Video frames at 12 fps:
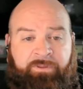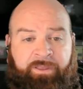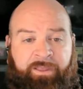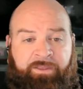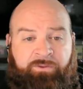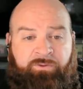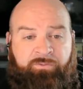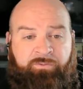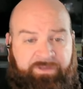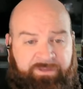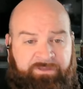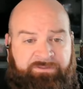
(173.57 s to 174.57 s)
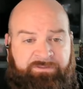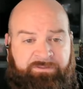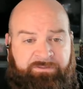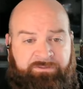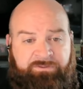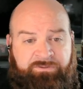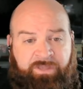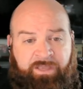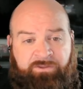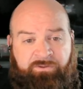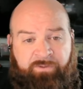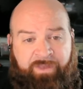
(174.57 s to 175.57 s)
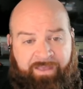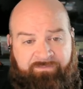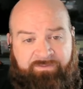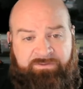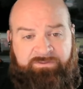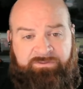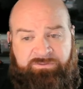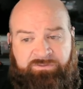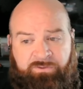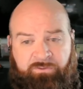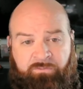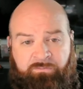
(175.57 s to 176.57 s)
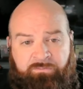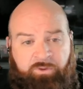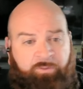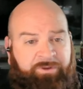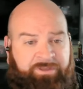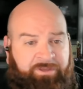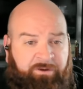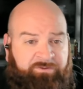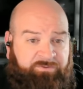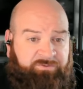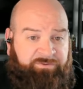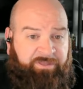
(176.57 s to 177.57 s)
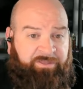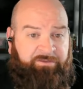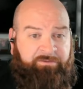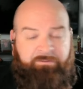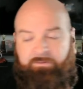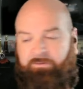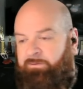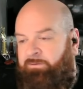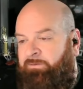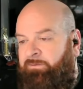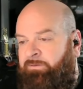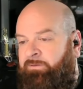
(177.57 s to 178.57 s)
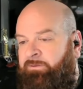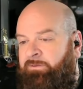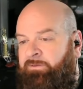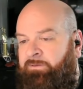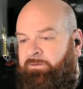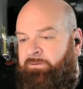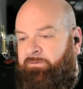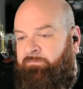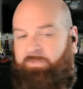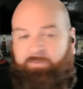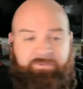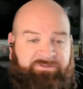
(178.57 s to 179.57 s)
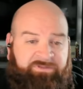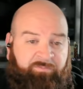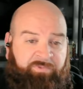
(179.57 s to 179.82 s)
and you didn't, and you haven't, so nobody cares what you think. Maybe some